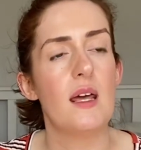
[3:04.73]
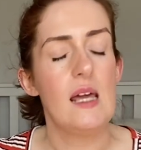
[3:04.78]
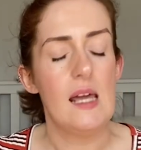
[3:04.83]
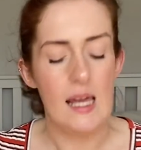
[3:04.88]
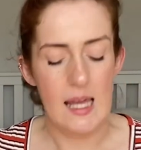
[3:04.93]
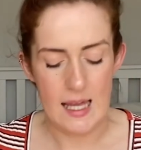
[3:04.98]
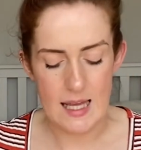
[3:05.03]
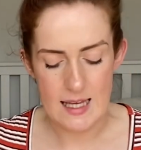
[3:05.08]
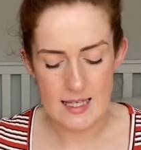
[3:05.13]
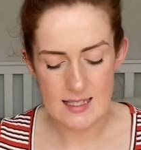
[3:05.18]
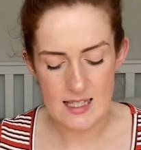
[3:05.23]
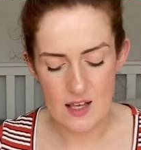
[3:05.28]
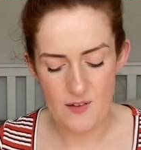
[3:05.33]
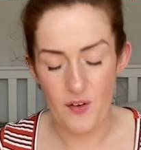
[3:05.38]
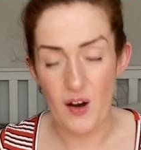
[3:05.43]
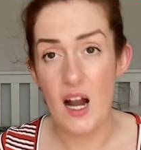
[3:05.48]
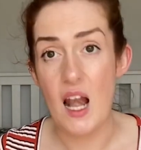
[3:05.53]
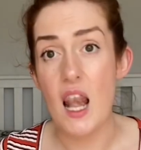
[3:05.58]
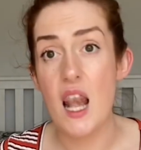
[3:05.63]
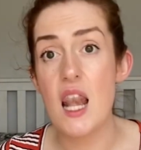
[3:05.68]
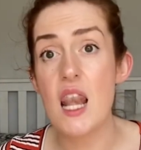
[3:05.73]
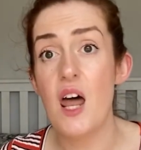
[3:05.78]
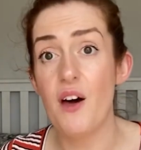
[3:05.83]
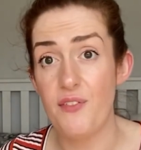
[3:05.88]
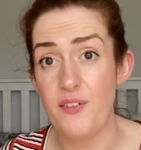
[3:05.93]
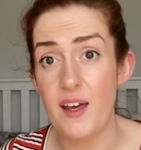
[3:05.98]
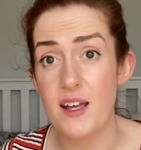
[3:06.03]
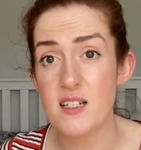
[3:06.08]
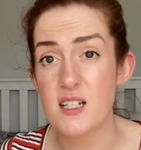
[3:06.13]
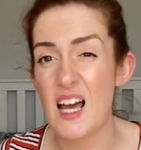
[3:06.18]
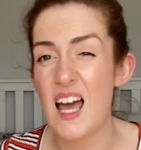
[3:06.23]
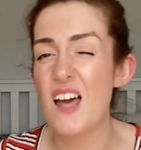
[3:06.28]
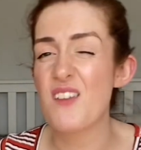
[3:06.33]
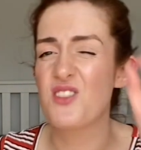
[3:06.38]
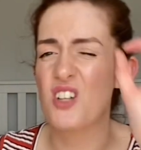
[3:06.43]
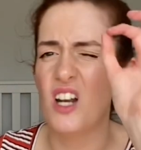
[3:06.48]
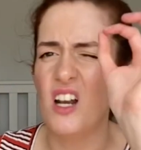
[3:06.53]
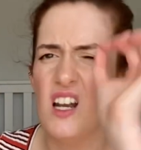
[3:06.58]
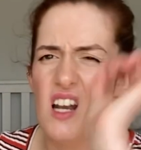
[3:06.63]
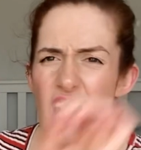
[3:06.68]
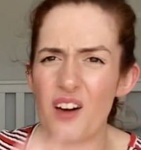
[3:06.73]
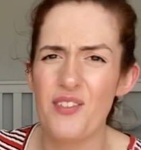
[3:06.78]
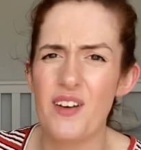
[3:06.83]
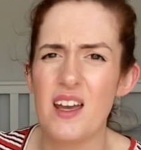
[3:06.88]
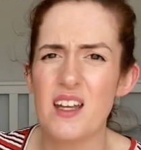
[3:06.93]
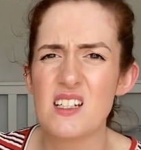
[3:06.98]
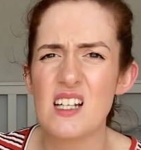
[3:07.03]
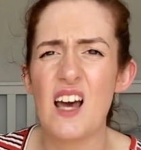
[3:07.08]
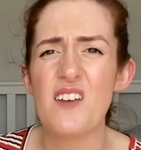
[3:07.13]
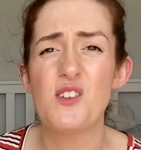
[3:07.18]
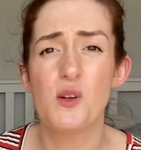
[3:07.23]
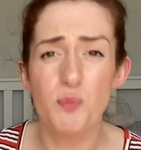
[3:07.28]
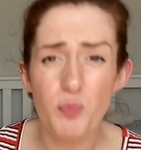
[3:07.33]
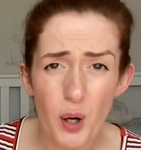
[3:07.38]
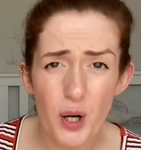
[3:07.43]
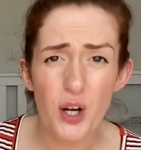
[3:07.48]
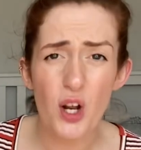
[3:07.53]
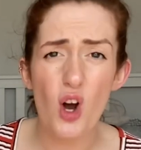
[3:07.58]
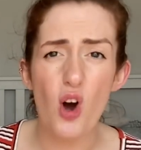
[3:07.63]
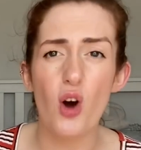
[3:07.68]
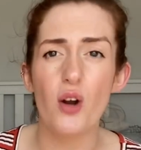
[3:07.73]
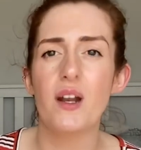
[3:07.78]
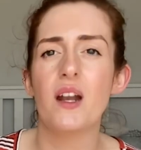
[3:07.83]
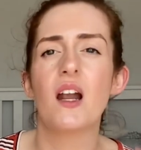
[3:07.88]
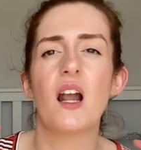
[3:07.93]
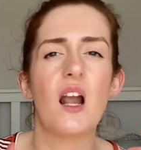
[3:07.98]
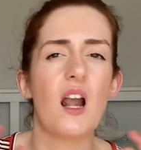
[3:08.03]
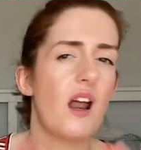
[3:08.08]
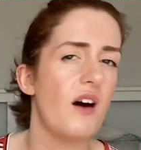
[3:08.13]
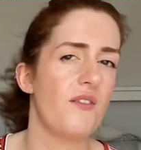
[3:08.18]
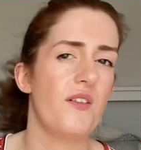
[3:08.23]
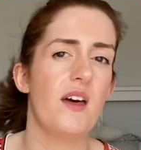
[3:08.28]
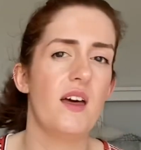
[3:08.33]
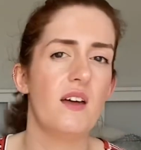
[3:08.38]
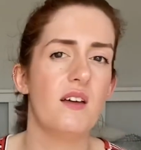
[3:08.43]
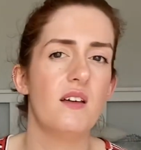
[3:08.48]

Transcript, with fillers: is if I love it, I have to love it. I have to put it on and love it.